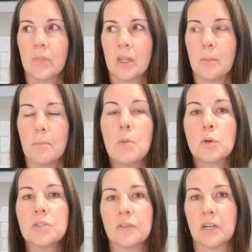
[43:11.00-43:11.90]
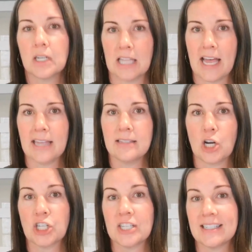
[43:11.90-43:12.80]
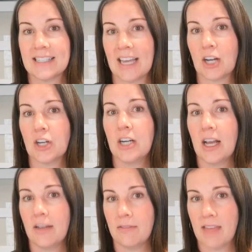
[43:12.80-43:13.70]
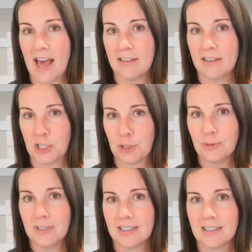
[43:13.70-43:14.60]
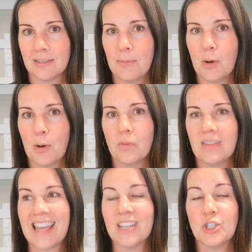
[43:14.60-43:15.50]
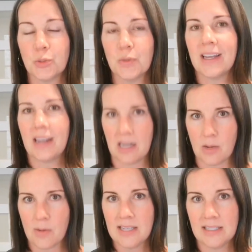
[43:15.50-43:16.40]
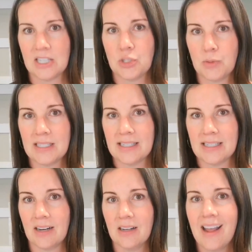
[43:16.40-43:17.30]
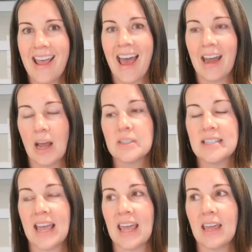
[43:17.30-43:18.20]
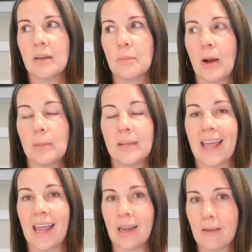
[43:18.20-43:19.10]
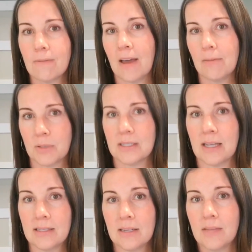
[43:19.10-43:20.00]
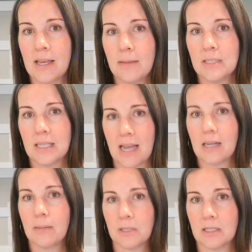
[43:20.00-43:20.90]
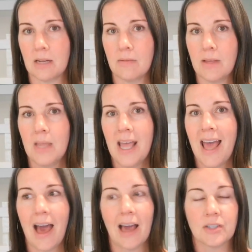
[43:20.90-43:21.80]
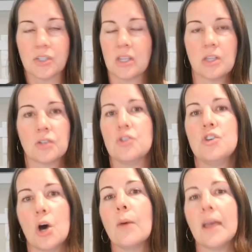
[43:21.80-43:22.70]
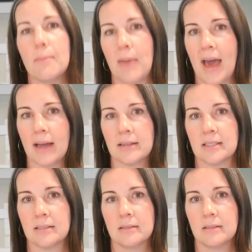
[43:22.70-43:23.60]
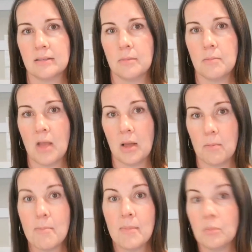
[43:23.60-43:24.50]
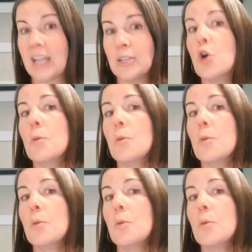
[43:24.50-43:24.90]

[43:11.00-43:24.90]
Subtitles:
most of our clients are scared of that too. But they do it anyways. They do it scared. And I will say probably 85% of them to 90% of them, actually there's no impact, no